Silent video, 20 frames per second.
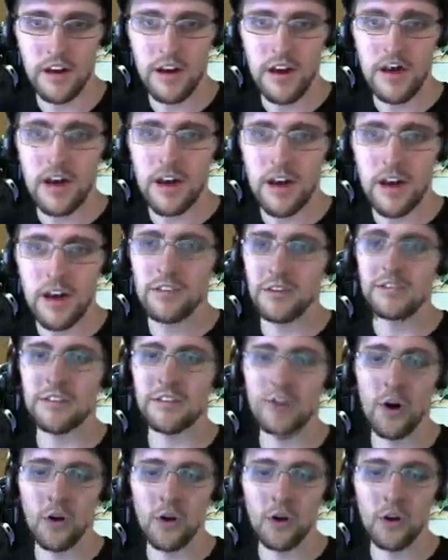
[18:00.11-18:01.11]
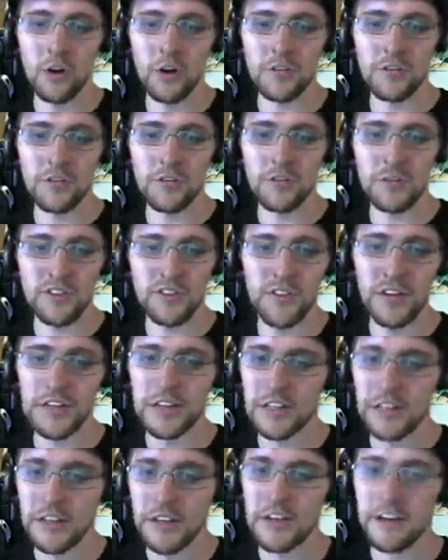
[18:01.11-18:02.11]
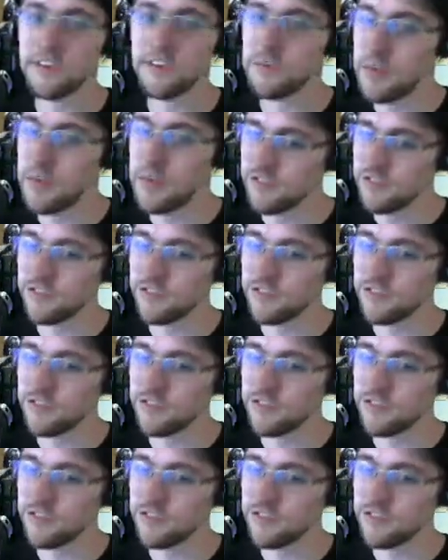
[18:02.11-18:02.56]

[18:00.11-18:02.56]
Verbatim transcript: So in Snowcloak specifically, especially